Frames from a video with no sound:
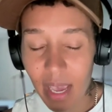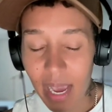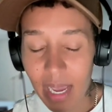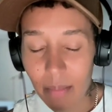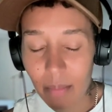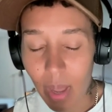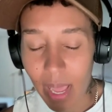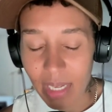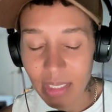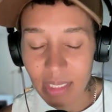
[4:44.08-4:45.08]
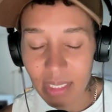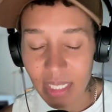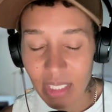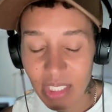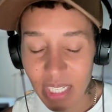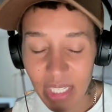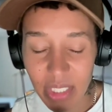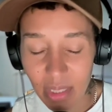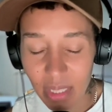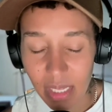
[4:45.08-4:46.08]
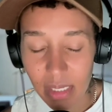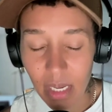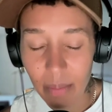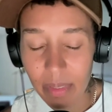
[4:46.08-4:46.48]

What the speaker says: I am actually changing things up.